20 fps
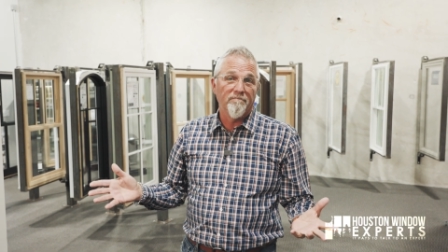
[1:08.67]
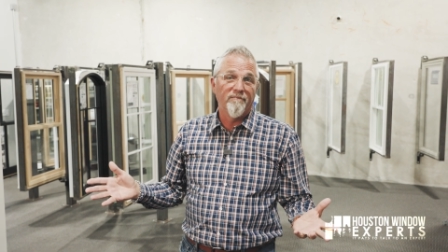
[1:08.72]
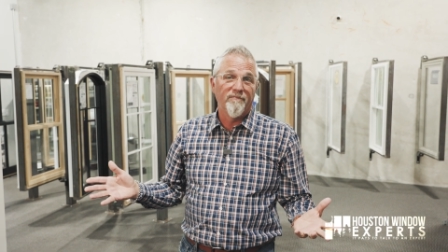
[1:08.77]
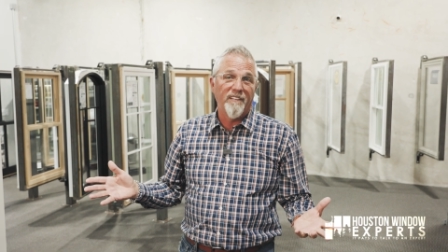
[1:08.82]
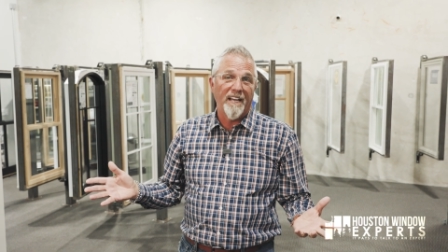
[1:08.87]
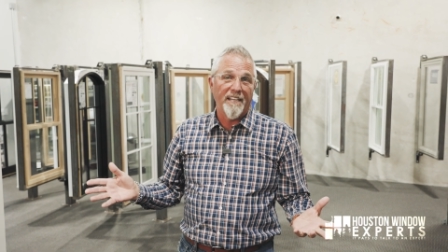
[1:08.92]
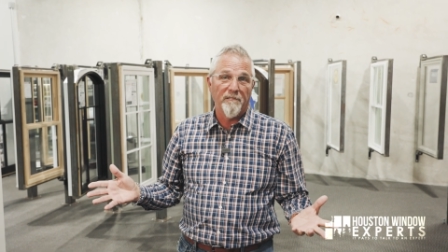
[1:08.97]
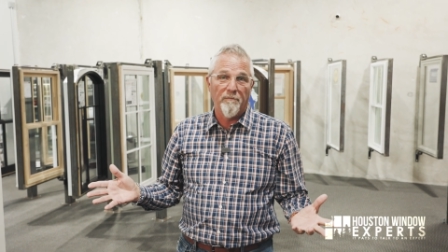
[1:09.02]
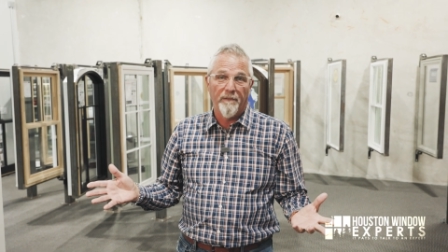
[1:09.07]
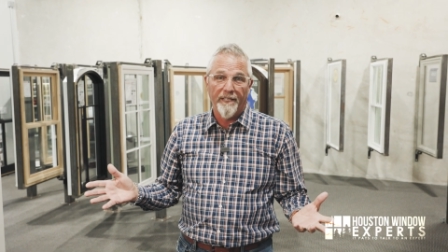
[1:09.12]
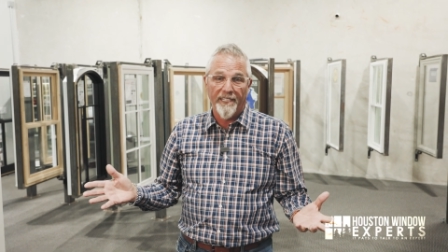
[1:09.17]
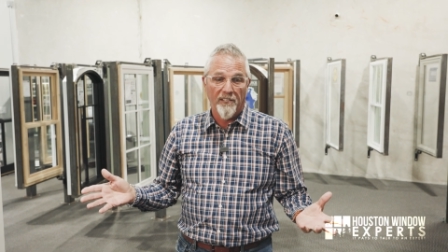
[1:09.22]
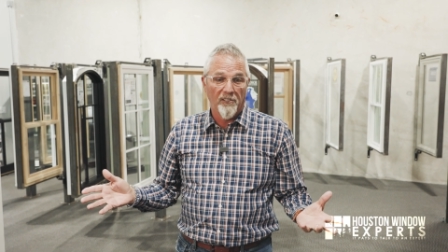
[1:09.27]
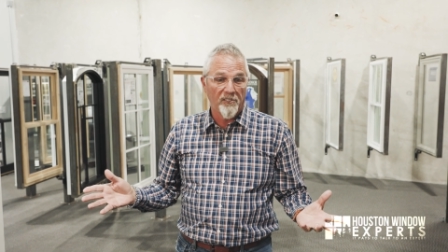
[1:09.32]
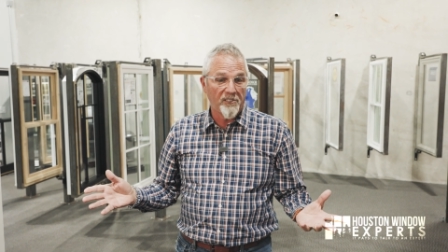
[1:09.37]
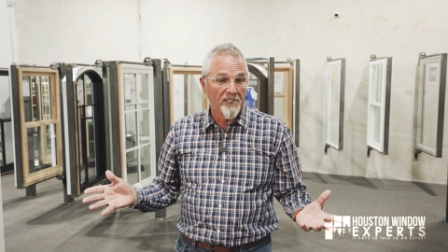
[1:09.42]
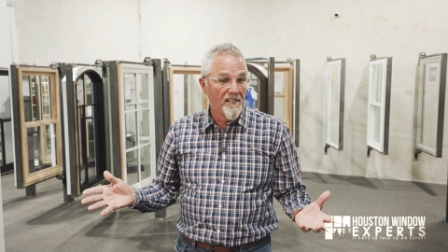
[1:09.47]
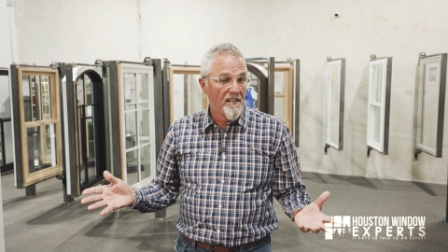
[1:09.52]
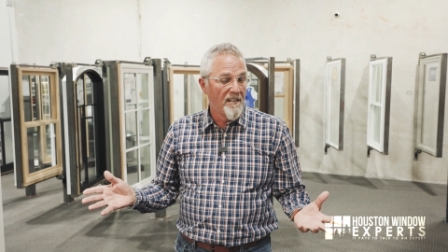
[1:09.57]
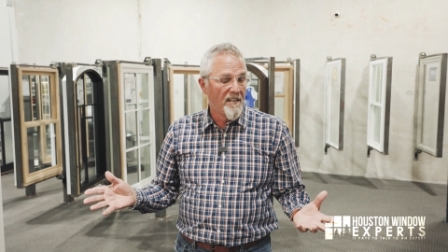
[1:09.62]
Vinyl
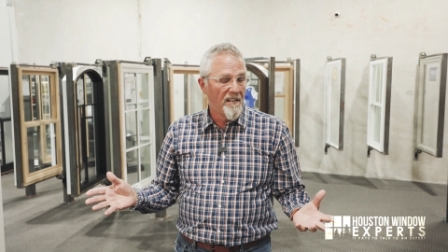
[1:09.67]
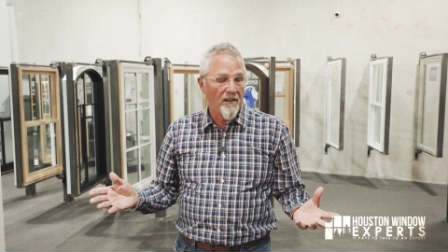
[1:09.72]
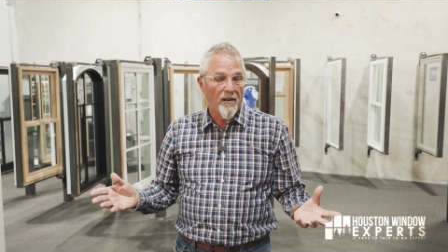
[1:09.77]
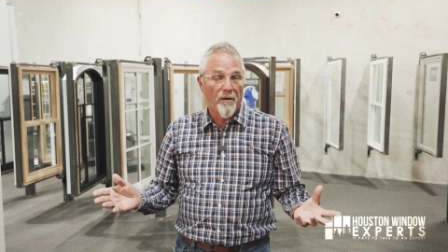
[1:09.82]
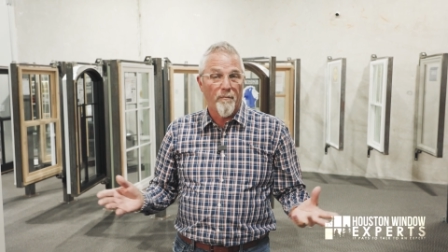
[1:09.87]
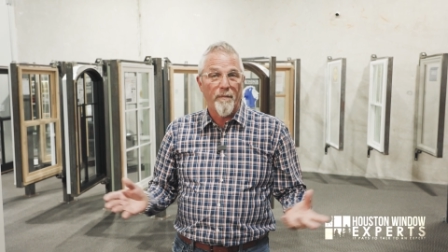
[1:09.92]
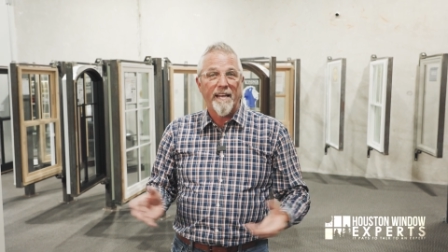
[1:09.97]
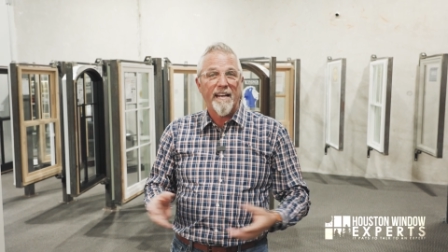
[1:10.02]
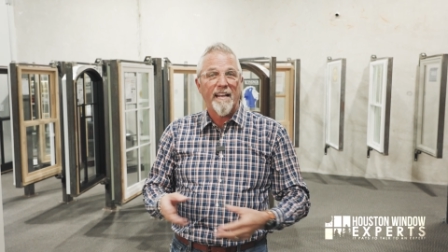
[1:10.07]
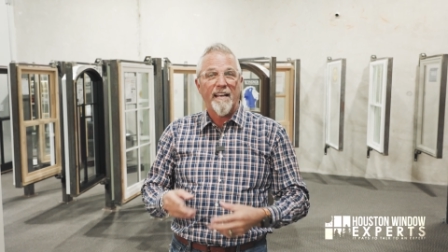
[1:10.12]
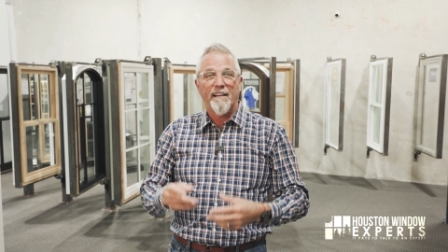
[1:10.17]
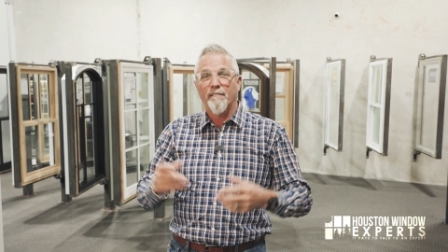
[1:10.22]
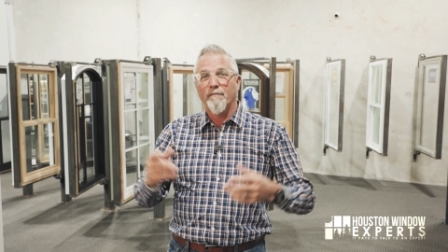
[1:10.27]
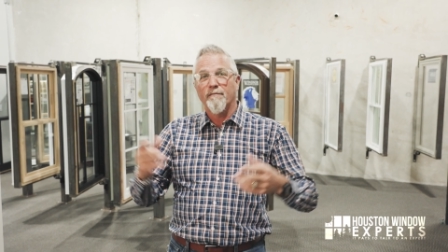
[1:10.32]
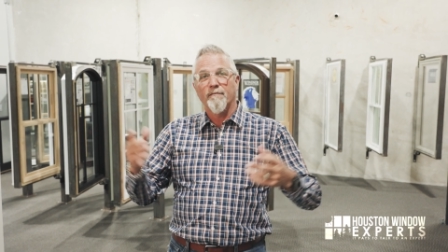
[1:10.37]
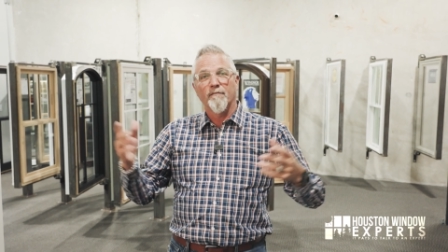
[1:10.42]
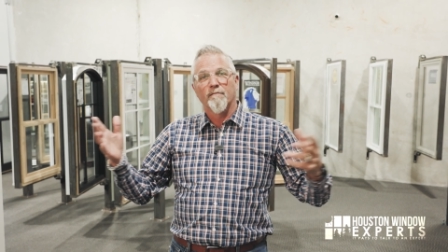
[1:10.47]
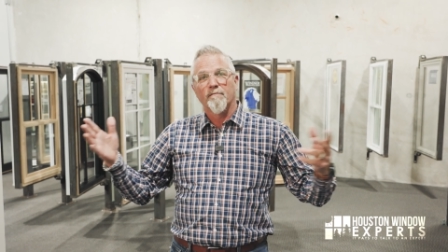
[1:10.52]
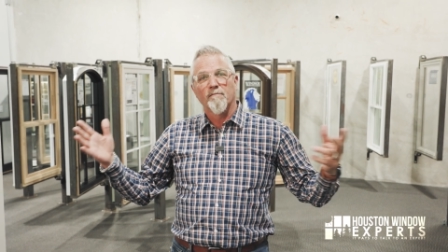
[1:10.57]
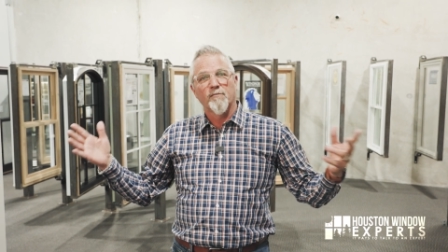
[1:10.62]
windows are made out
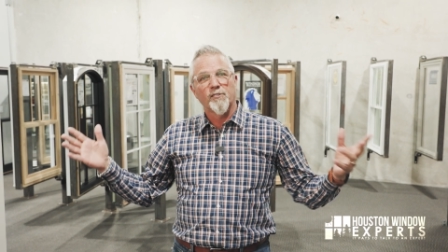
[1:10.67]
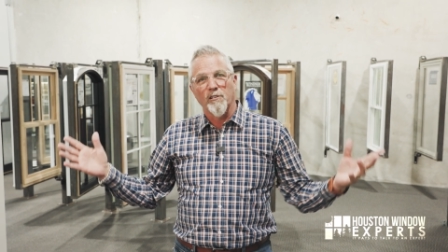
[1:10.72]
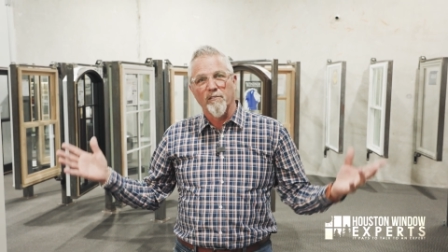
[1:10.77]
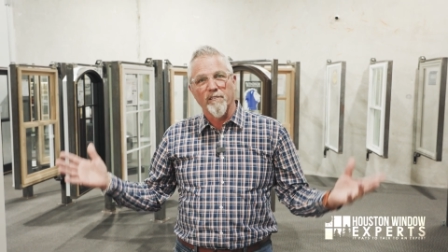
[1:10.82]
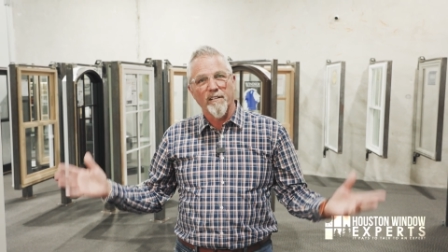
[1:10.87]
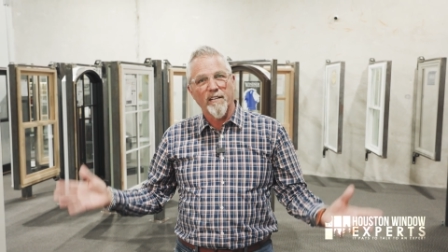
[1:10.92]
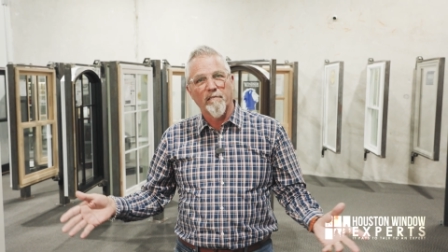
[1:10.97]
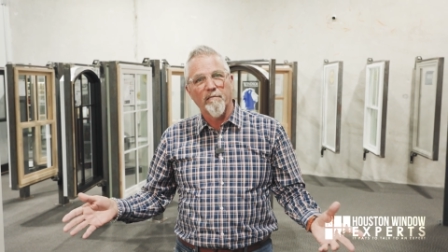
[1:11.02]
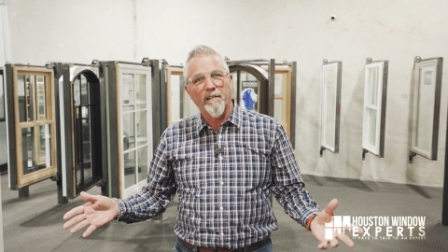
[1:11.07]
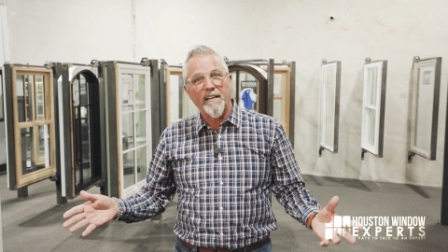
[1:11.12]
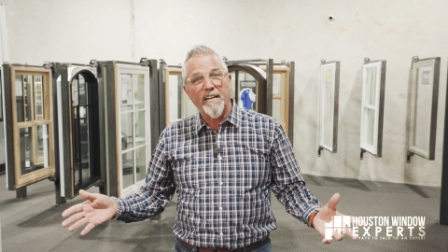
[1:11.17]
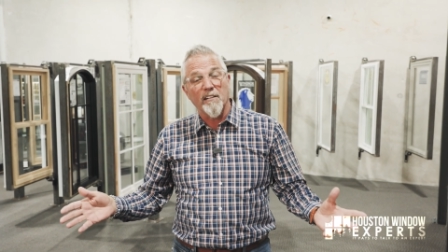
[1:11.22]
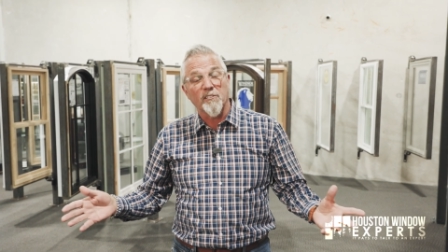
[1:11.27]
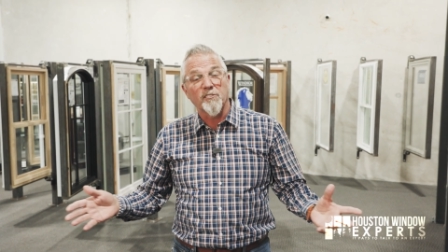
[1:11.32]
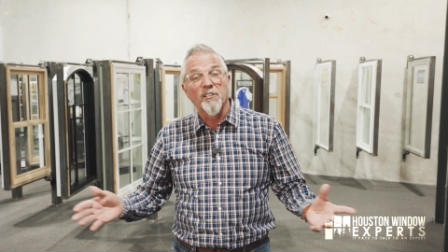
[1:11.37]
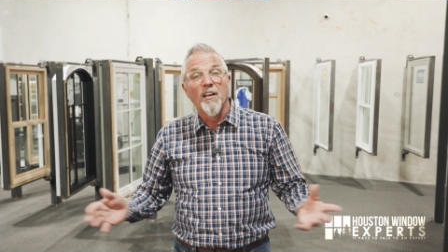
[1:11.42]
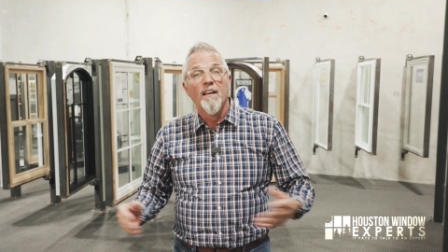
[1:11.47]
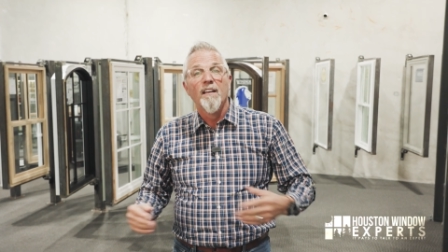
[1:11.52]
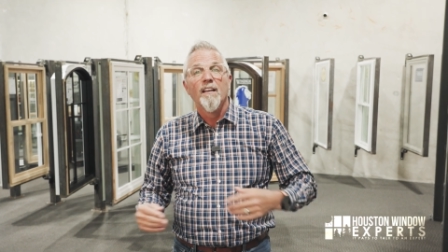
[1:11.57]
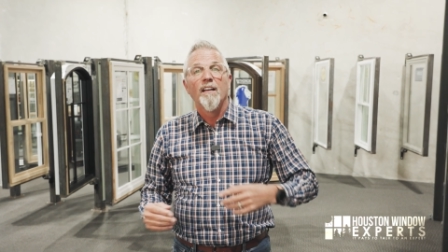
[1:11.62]
of certain ingredients.